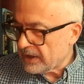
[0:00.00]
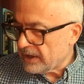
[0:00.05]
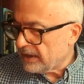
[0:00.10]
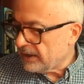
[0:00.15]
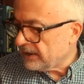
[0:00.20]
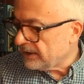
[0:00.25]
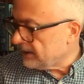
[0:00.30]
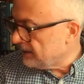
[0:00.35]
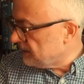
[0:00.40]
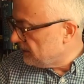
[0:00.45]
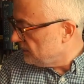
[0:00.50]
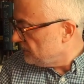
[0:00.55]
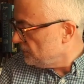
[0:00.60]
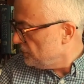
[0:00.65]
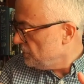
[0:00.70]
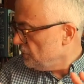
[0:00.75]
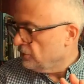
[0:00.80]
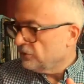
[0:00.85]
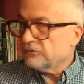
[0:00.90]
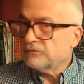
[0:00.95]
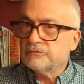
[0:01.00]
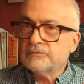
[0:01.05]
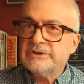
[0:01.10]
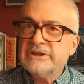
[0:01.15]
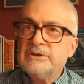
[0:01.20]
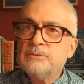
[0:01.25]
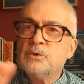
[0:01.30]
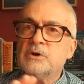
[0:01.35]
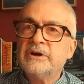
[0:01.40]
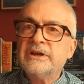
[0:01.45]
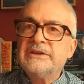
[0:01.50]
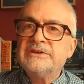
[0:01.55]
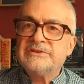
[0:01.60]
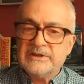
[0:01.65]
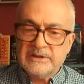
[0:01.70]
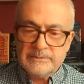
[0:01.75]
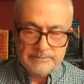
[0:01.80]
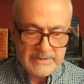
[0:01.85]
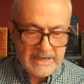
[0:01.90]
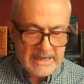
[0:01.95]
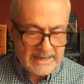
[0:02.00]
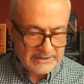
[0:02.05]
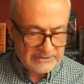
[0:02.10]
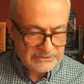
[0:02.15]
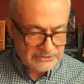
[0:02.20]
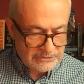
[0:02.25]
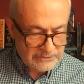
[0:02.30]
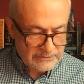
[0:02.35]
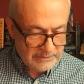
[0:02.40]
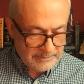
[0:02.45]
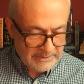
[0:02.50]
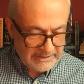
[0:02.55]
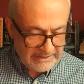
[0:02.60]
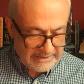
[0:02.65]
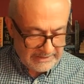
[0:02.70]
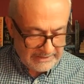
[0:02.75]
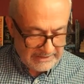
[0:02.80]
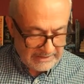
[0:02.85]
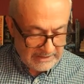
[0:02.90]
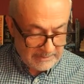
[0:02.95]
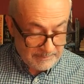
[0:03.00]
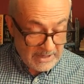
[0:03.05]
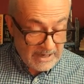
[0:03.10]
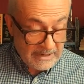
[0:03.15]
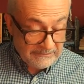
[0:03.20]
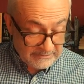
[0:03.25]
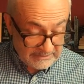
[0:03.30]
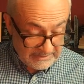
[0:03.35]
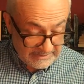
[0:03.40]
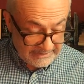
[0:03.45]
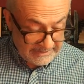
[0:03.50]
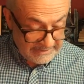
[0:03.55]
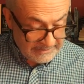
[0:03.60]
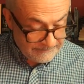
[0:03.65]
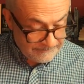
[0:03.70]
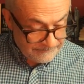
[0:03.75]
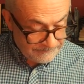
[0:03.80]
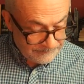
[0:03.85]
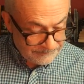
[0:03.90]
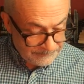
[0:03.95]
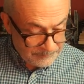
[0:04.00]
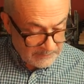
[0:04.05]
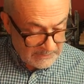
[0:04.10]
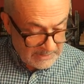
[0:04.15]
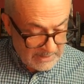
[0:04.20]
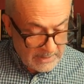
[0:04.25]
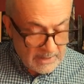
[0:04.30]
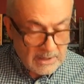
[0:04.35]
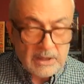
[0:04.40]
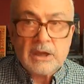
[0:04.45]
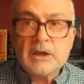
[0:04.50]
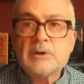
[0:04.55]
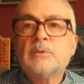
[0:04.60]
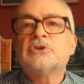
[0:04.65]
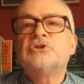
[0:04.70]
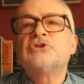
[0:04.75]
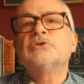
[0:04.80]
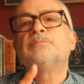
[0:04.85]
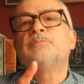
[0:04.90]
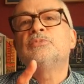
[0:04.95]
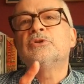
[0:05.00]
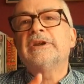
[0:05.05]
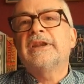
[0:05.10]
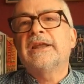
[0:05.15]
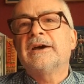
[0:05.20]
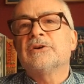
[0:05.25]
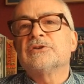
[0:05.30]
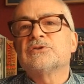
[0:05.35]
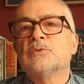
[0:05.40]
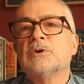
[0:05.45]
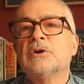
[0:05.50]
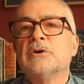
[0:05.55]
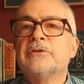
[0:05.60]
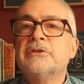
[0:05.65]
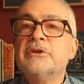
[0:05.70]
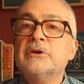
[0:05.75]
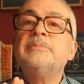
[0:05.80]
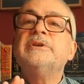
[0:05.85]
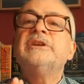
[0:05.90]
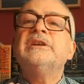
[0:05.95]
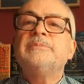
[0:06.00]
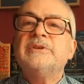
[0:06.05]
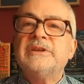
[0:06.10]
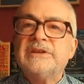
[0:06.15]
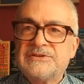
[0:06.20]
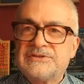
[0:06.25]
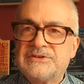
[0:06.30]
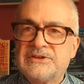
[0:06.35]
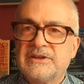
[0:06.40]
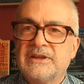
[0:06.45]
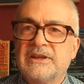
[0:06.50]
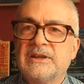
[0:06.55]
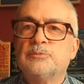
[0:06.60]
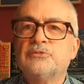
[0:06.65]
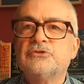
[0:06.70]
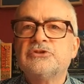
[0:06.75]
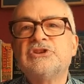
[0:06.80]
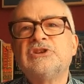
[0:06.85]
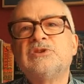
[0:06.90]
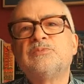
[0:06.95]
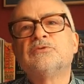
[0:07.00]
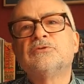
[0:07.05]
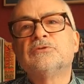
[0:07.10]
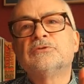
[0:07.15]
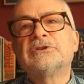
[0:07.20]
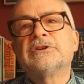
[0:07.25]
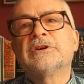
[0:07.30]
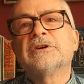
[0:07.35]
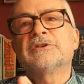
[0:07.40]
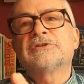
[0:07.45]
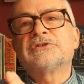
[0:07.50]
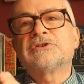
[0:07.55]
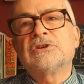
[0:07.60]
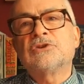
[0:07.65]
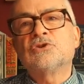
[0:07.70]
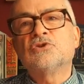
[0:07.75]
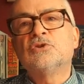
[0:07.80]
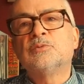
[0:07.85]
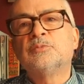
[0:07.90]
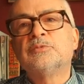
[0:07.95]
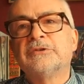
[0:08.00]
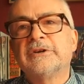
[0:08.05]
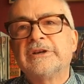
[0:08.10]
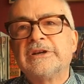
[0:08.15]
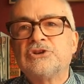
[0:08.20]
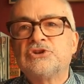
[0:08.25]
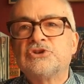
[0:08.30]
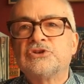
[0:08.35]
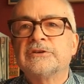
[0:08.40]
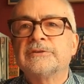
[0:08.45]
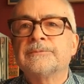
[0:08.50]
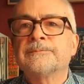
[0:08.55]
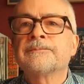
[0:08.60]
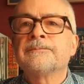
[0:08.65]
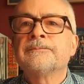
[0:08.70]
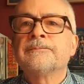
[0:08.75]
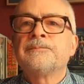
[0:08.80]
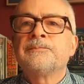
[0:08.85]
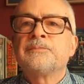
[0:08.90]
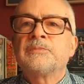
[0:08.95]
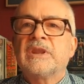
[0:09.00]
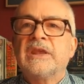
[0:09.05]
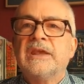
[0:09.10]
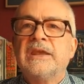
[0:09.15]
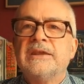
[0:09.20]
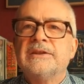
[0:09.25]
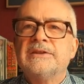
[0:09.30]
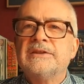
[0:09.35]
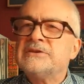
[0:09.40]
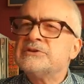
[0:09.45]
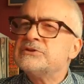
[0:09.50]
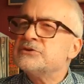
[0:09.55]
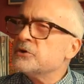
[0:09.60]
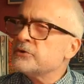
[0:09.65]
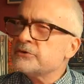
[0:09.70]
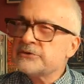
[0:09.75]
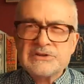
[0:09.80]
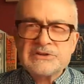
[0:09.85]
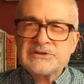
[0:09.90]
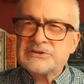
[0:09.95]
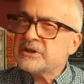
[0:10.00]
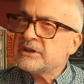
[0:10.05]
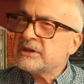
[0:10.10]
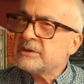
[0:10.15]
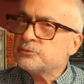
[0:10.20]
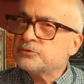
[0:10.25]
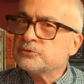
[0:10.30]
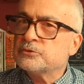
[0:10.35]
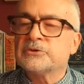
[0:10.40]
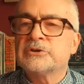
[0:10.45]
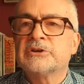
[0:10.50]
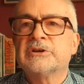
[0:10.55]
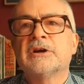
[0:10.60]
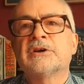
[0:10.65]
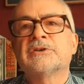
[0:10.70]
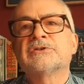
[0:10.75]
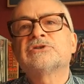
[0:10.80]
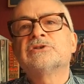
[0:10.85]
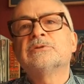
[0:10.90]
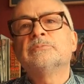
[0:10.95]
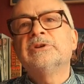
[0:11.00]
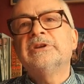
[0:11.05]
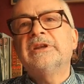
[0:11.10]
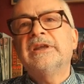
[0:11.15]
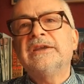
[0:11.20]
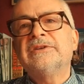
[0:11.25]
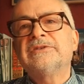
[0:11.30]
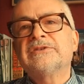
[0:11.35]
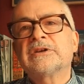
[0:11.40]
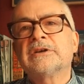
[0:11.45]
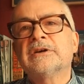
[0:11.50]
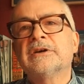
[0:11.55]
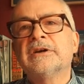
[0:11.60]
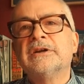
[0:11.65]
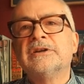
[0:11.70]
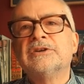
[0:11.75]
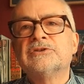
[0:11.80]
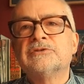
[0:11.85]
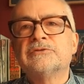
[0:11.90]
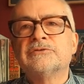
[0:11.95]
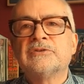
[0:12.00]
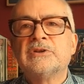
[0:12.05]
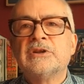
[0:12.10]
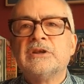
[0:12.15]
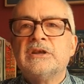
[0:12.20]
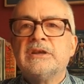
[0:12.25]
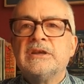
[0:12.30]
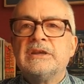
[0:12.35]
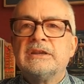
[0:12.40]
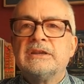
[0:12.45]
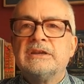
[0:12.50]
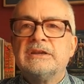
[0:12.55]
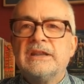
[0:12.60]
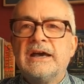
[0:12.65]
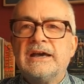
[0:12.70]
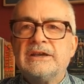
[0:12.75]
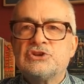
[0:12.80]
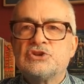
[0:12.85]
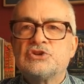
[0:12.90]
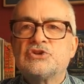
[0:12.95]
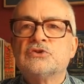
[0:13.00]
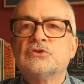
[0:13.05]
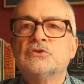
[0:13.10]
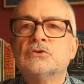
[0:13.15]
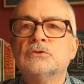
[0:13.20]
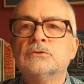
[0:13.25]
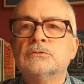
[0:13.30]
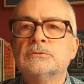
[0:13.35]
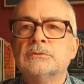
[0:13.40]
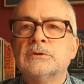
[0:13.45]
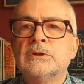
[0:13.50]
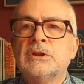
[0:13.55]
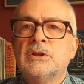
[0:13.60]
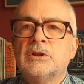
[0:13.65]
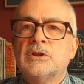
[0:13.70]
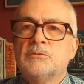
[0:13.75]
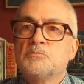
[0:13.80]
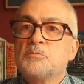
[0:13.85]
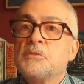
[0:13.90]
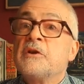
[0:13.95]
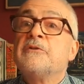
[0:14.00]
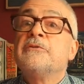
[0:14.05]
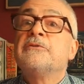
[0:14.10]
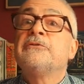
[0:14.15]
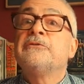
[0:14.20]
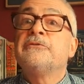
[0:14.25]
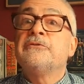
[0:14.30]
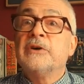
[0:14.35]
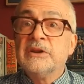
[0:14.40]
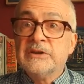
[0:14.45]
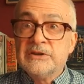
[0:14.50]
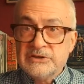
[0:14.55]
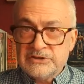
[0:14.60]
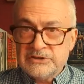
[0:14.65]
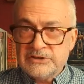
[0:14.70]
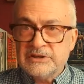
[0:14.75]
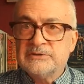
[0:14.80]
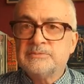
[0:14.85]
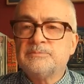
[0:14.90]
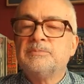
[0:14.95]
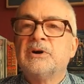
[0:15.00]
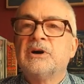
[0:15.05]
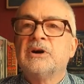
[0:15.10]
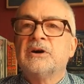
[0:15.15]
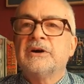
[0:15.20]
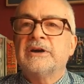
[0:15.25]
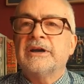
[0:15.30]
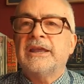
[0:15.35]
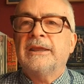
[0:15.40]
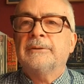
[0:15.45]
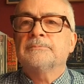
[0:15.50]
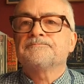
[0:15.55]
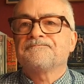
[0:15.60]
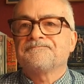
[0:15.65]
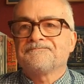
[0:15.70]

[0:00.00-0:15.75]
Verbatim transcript: uh, rewinding back to the beginning, apparently, uh, I should point out as well, the BBC, British Broadcasting Corporation, is not a state broadcaster, but it is a kind of national, funded by